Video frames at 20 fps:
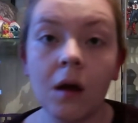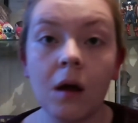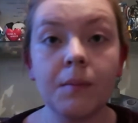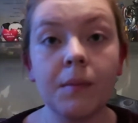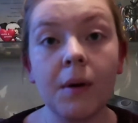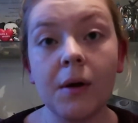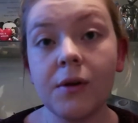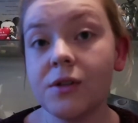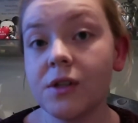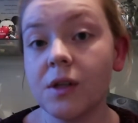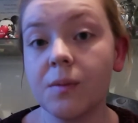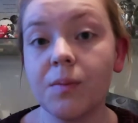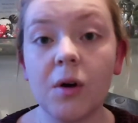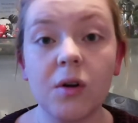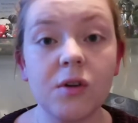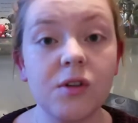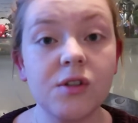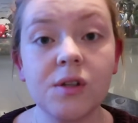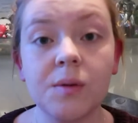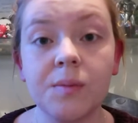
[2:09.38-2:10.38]
Most of the
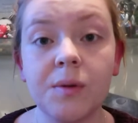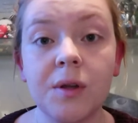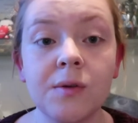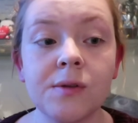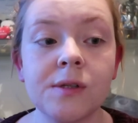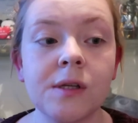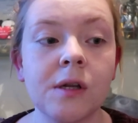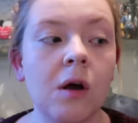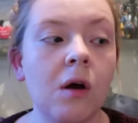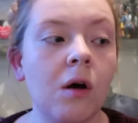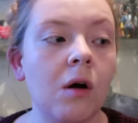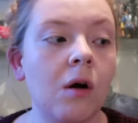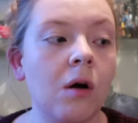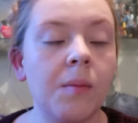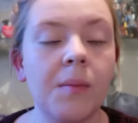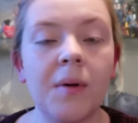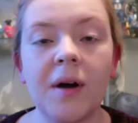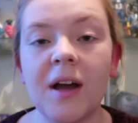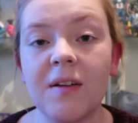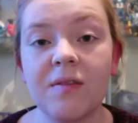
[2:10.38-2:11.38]
products I'm using are
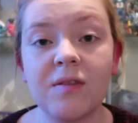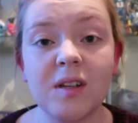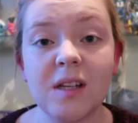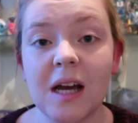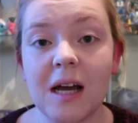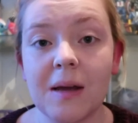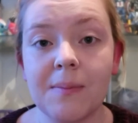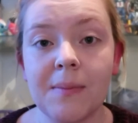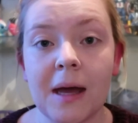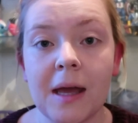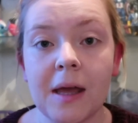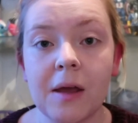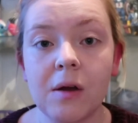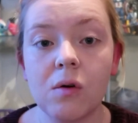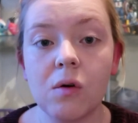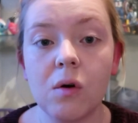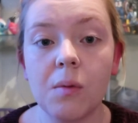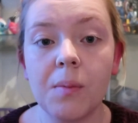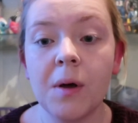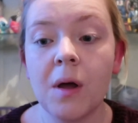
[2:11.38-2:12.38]
my everyday
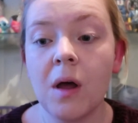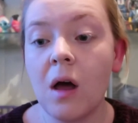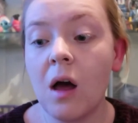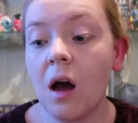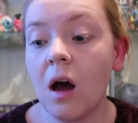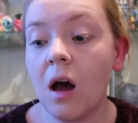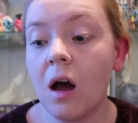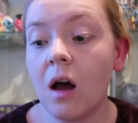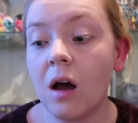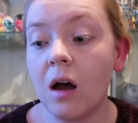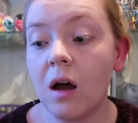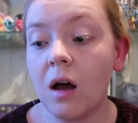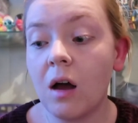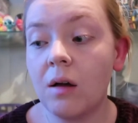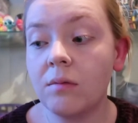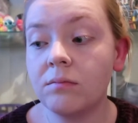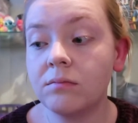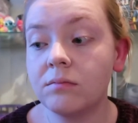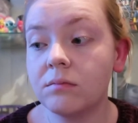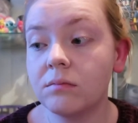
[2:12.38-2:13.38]
makeup.
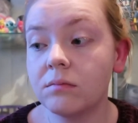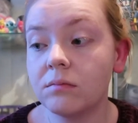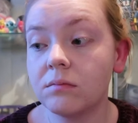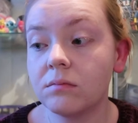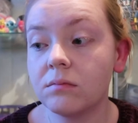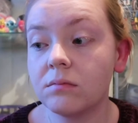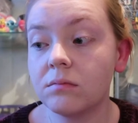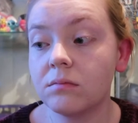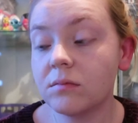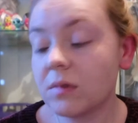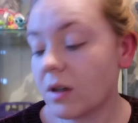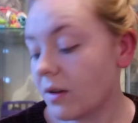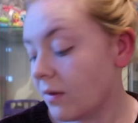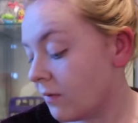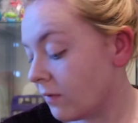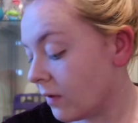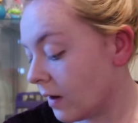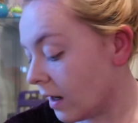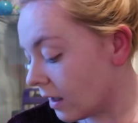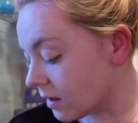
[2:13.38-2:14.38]
In
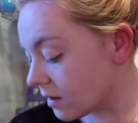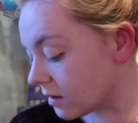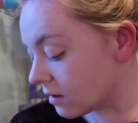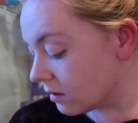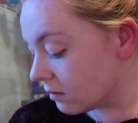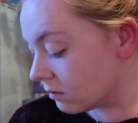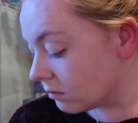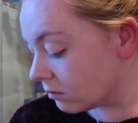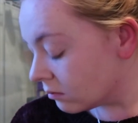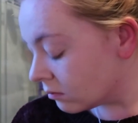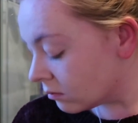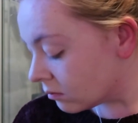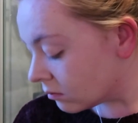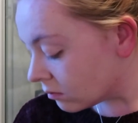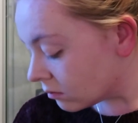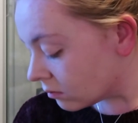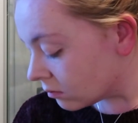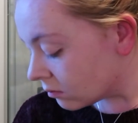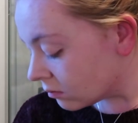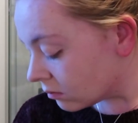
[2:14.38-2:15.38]
fact,
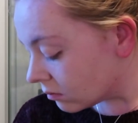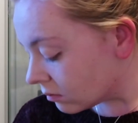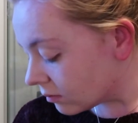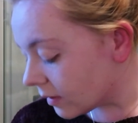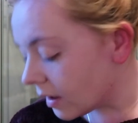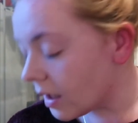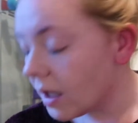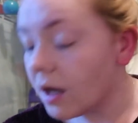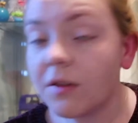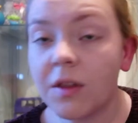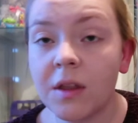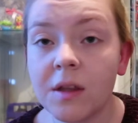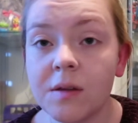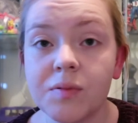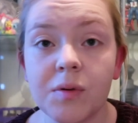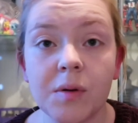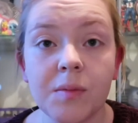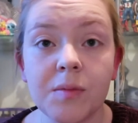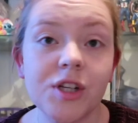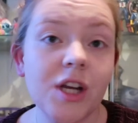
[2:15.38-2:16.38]
yeah, I think
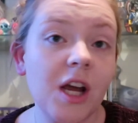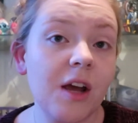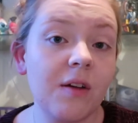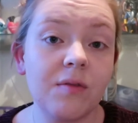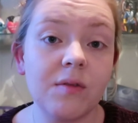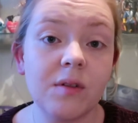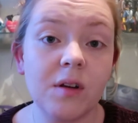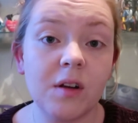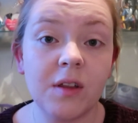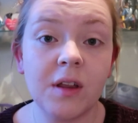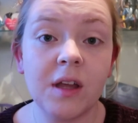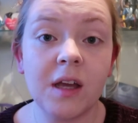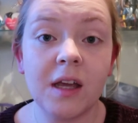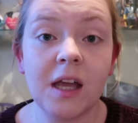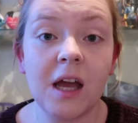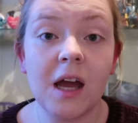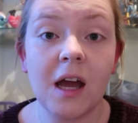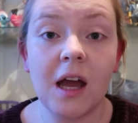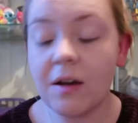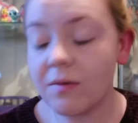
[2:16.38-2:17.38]
pretty much
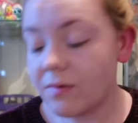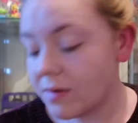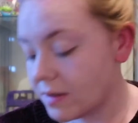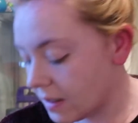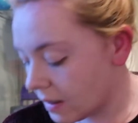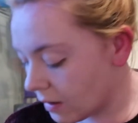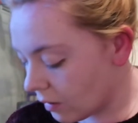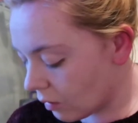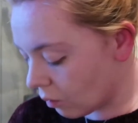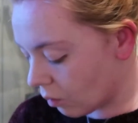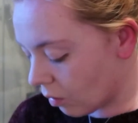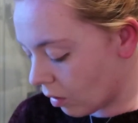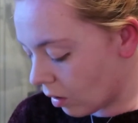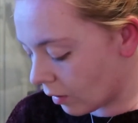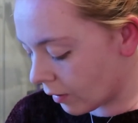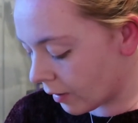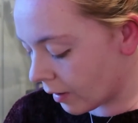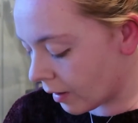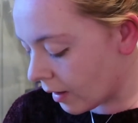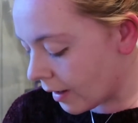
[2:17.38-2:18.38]
every single
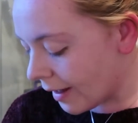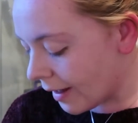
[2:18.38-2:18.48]
one